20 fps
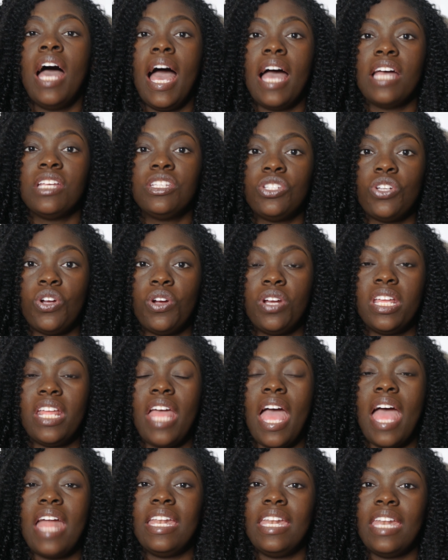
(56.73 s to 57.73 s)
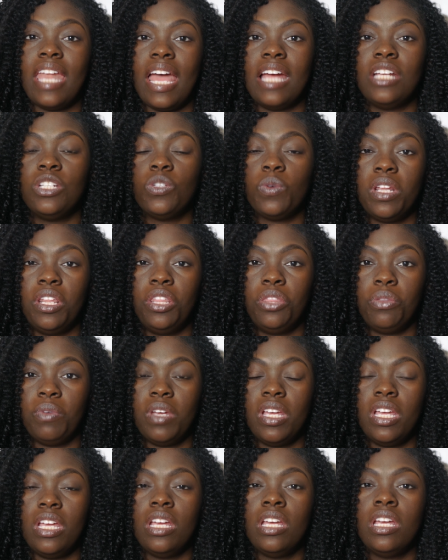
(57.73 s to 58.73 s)
I started at
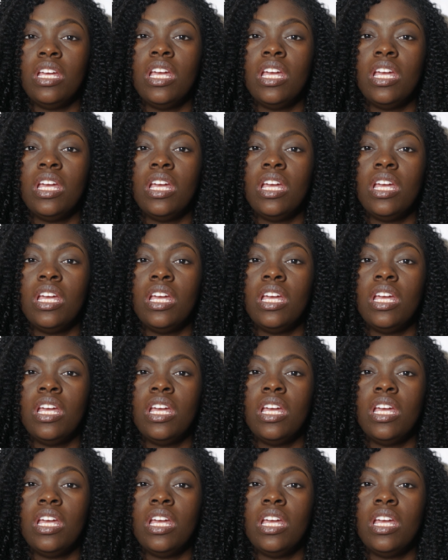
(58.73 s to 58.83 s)
9:23.